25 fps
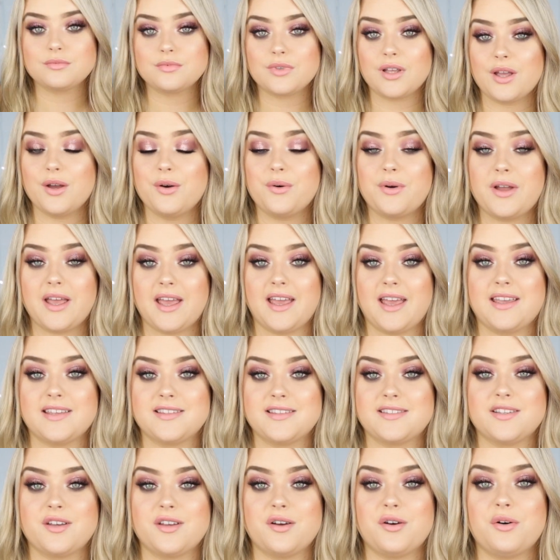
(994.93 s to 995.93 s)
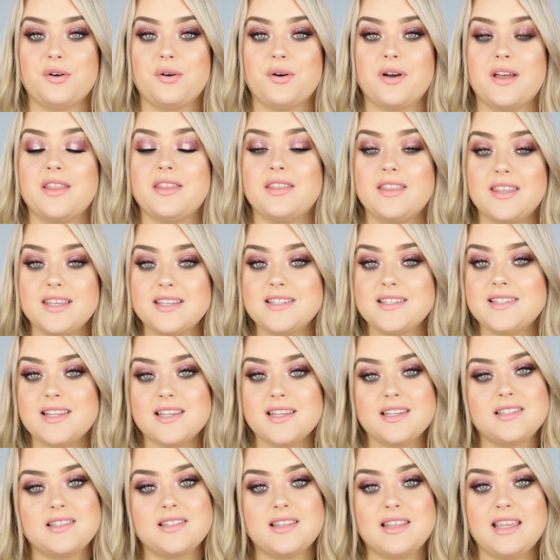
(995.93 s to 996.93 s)
Okay, so this
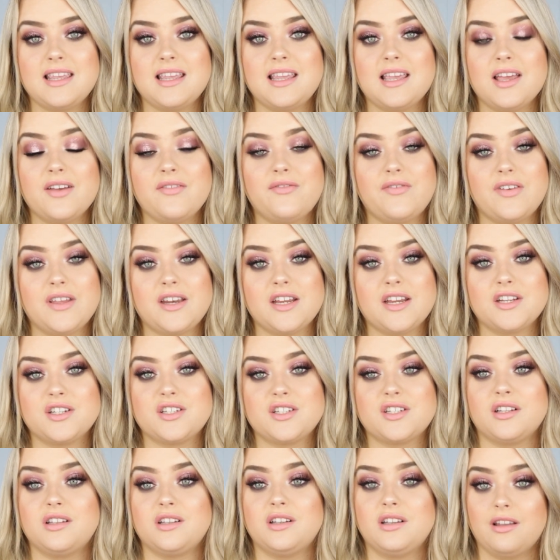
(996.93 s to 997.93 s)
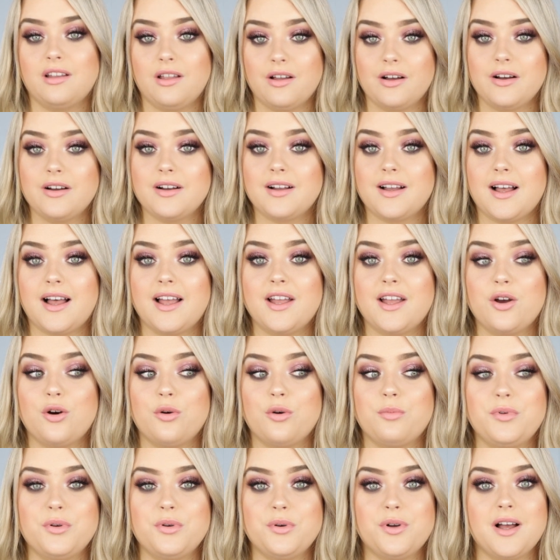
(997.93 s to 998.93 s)
is the finished look. I
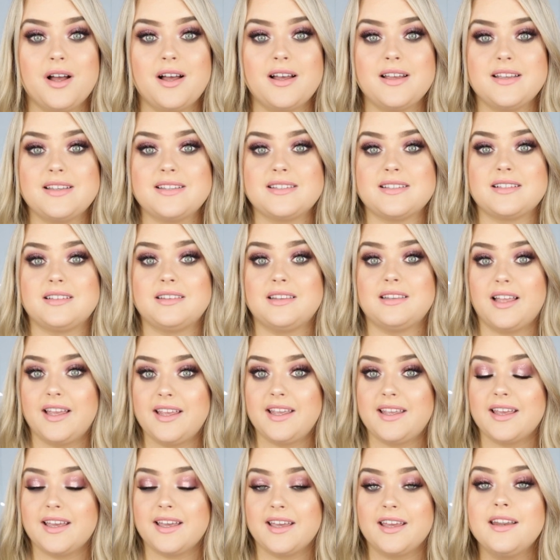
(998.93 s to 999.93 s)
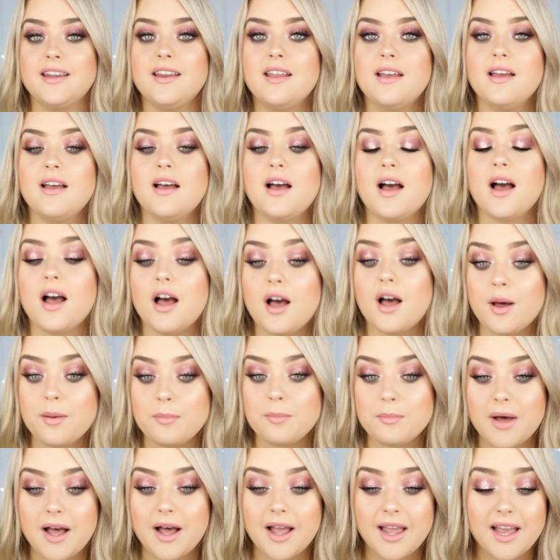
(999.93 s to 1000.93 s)
hope you guys like it.
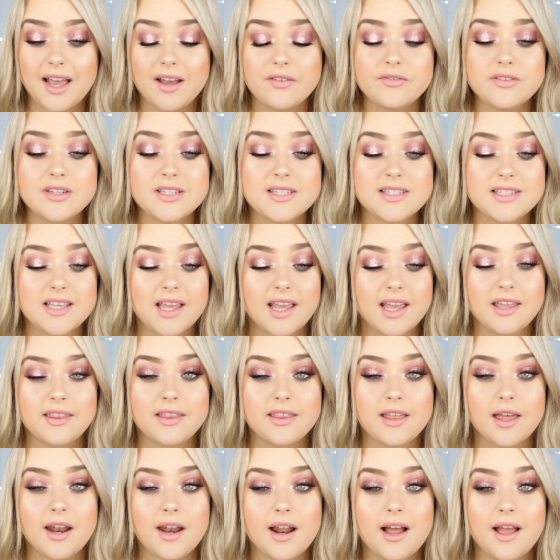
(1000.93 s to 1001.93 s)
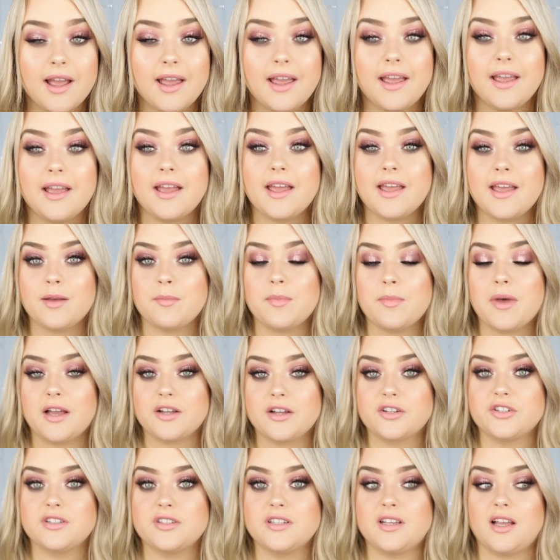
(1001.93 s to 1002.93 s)
I have to say that I am
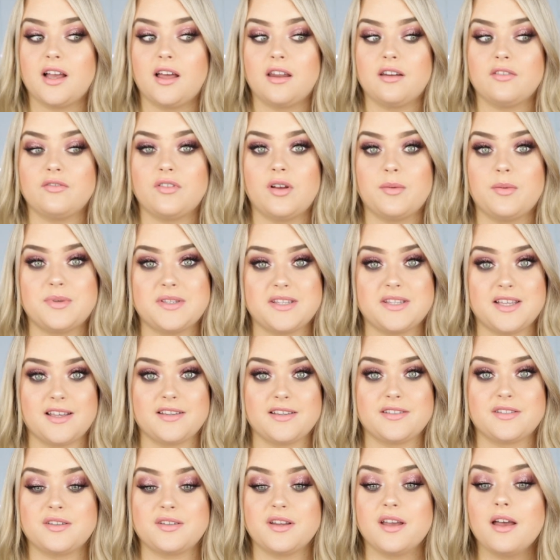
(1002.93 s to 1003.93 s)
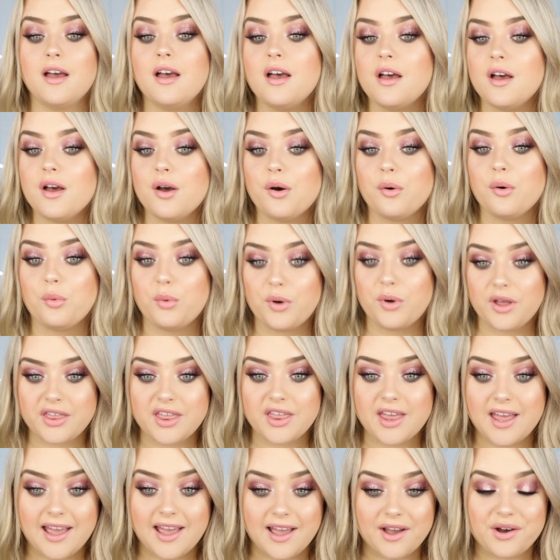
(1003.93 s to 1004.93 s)
actually kind of obsessed with
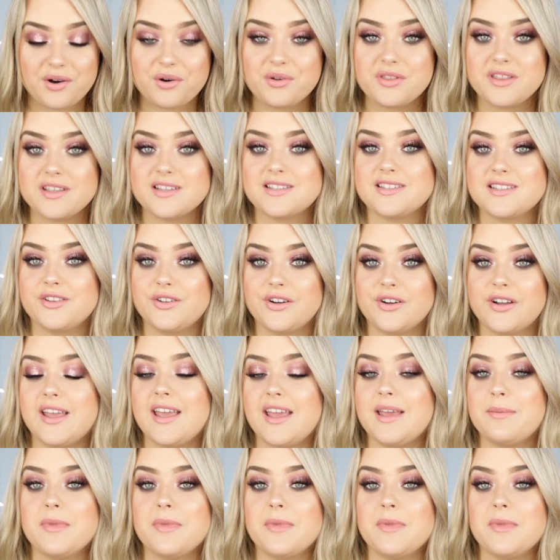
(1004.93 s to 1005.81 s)
how this look came